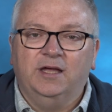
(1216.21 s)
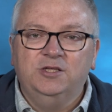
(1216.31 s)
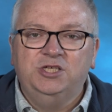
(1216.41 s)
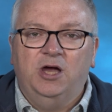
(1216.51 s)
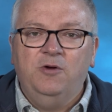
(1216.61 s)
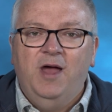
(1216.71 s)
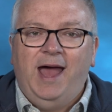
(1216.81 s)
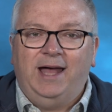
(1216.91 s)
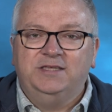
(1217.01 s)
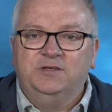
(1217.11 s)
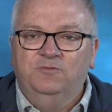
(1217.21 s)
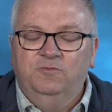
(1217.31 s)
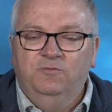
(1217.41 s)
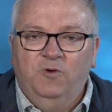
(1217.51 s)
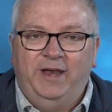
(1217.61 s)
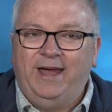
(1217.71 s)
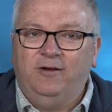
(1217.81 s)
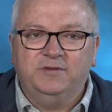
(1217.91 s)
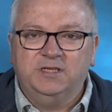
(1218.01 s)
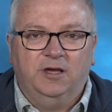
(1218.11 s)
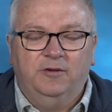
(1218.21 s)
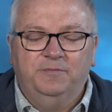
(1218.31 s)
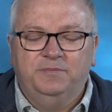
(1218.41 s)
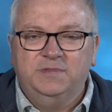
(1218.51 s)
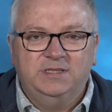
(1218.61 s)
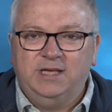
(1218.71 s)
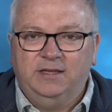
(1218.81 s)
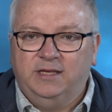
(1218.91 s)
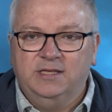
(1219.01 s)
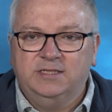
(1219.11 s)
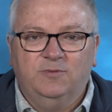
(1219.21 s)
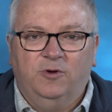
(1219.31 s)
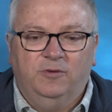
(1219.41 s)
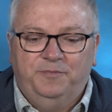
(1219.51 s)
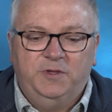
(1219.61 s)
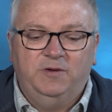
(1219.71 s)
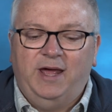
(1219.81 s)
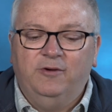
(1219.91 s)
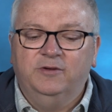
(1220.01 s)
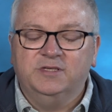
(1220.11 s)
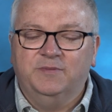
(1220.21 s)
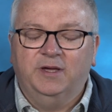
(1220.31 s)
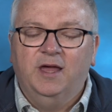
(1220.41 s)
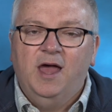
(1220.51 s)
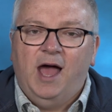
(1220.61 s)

And Joe had to run out to go and take the kids somewhere or do an errand or something.